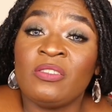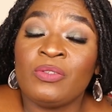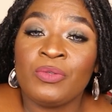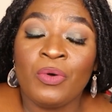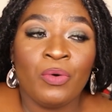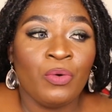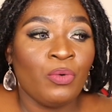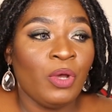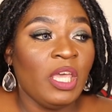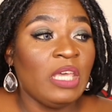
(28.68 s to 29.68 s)

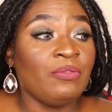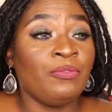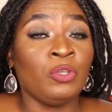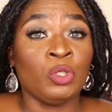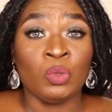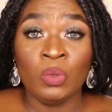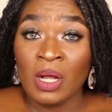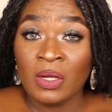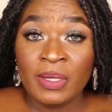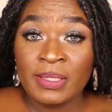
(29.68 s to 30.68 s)
so if you
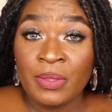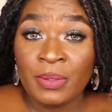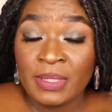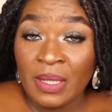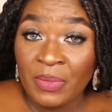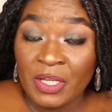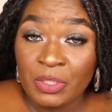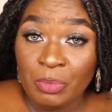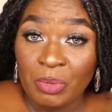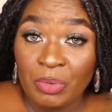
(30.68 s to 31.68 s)
are going through something,
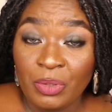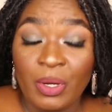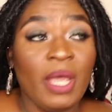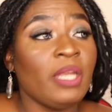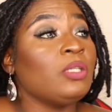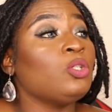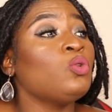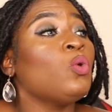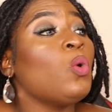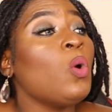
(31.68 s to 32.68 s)
Shpopo, and
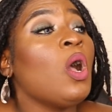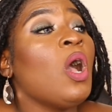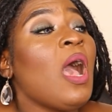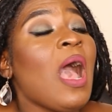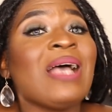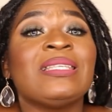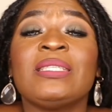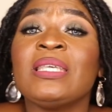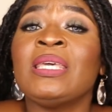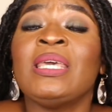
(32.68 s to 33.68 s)
you are
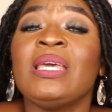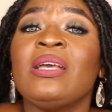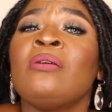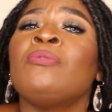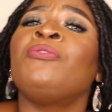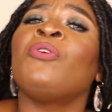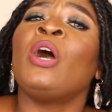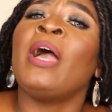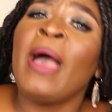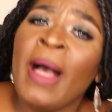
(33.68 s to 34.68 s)
seeking
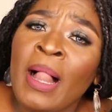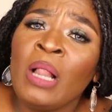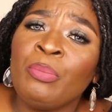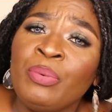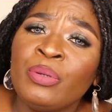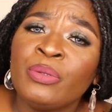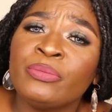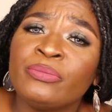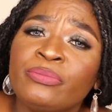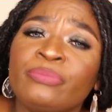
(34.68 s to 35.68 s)
for help,
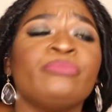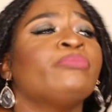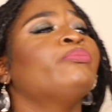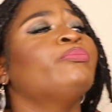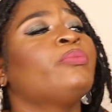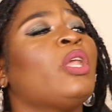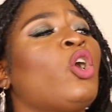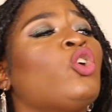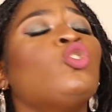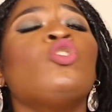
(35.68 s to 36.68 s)

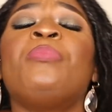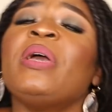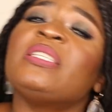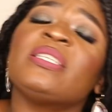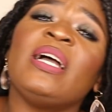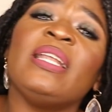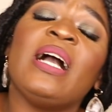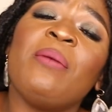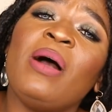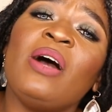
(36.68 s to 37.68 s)
you basically
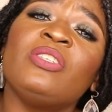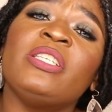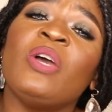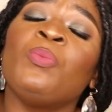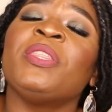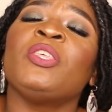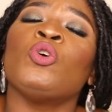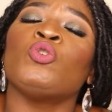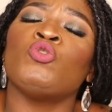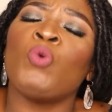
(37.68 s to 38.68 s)
come out here with
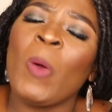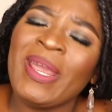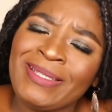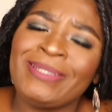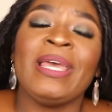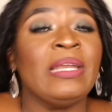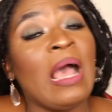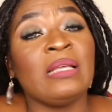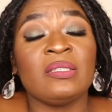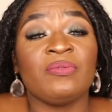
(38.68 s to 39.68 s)
your chest and
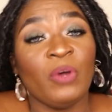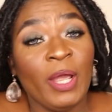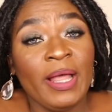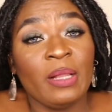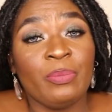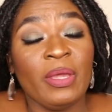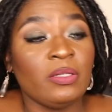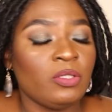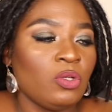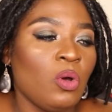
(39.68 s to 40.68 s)
ask for help.
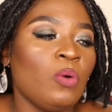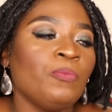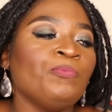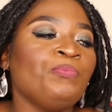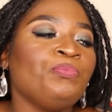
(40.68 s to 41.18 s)
And so